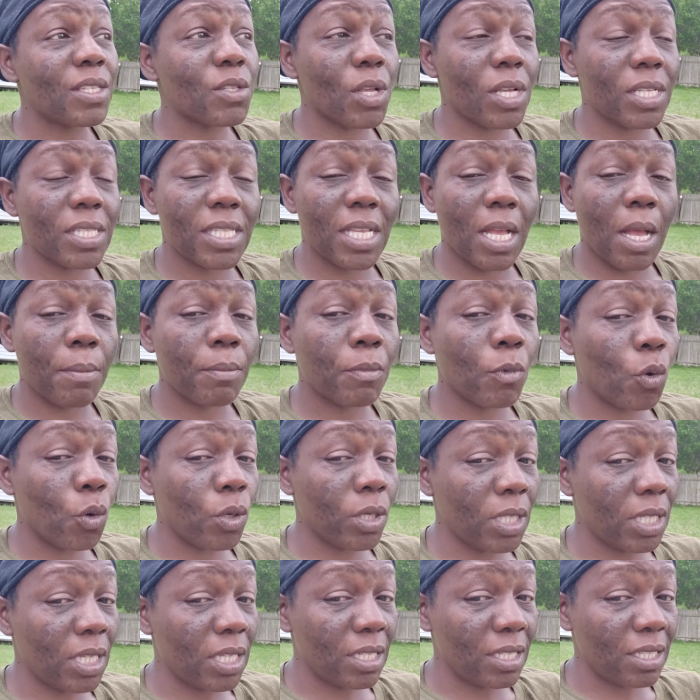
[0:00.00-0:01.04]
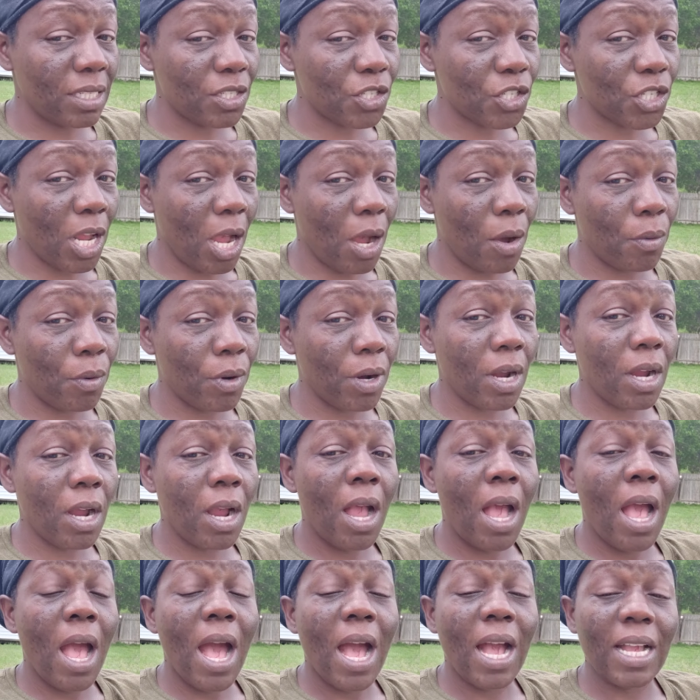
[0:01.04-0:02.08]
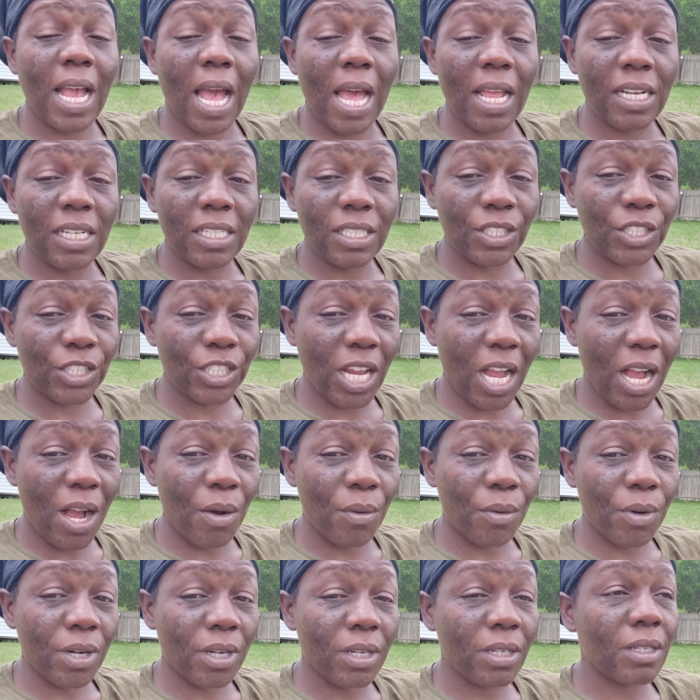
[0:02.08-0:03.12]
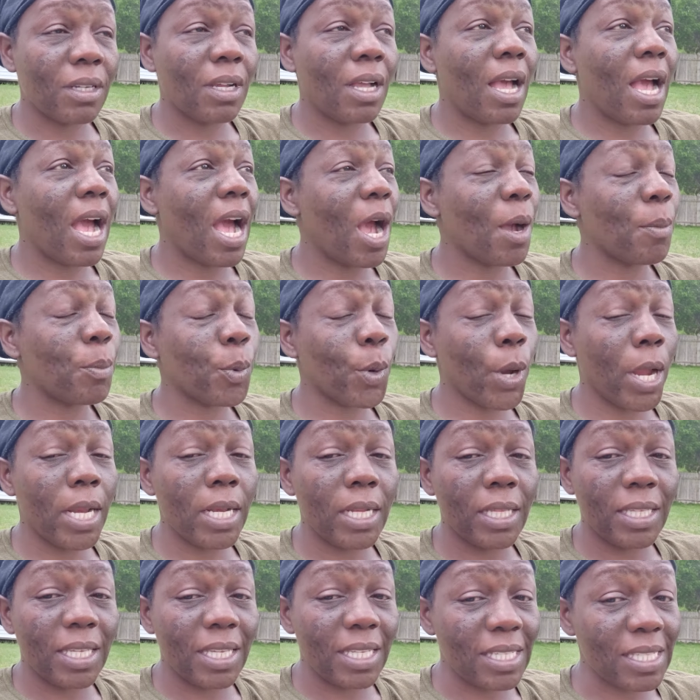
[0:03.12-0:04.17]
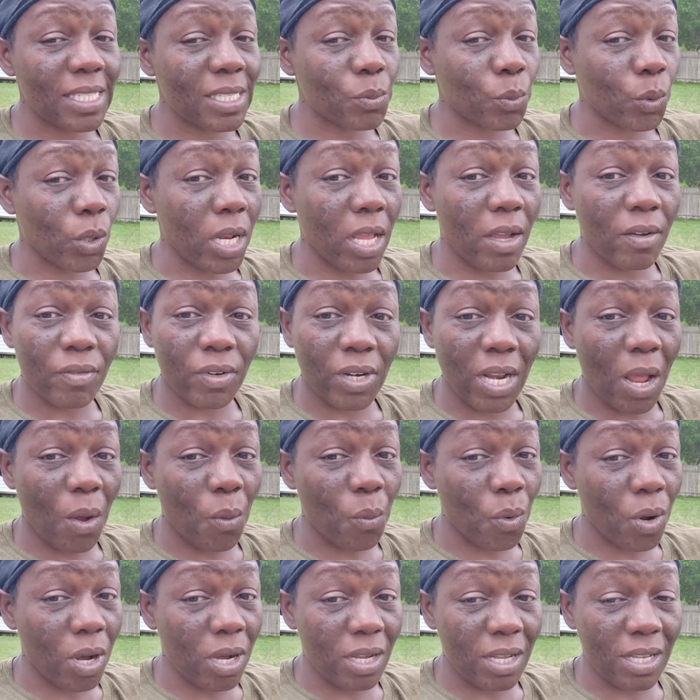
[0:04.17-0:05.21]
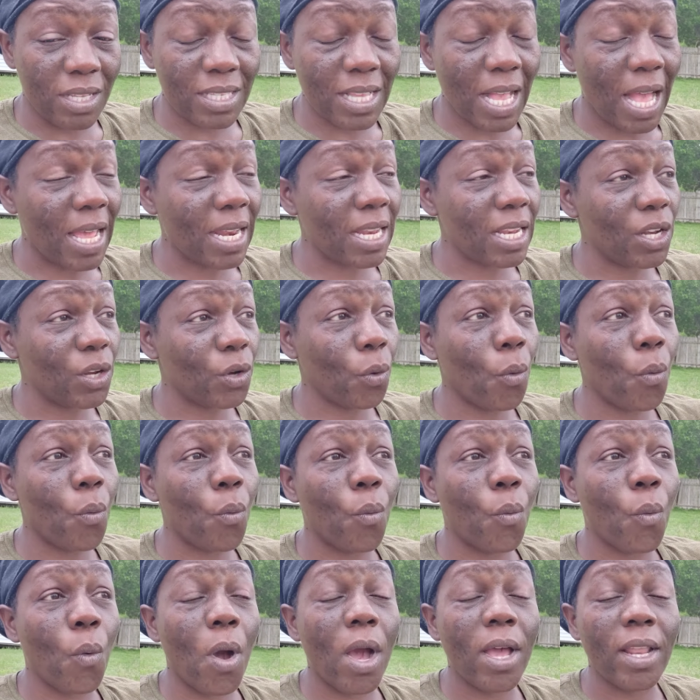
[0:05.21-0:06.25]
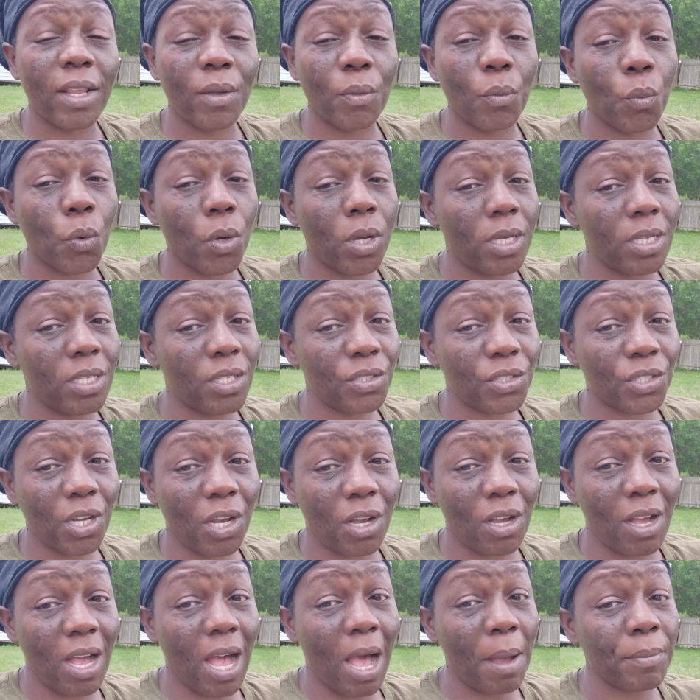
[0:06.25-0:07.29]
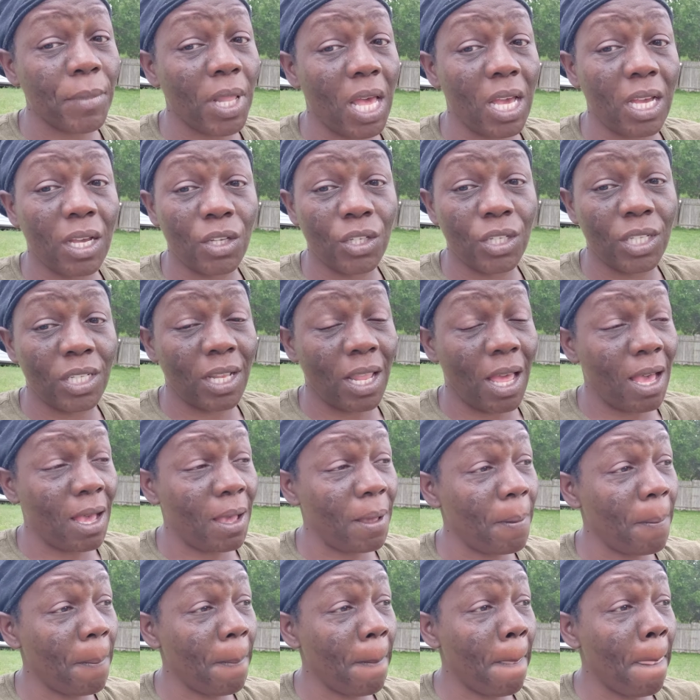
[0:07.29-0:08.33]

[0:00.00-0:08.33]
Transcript: So I said, I'm going to get in the shower. I got in the shower. I prayed against whatever that was. I didn't know what it was, y'all. I'm not going to lie.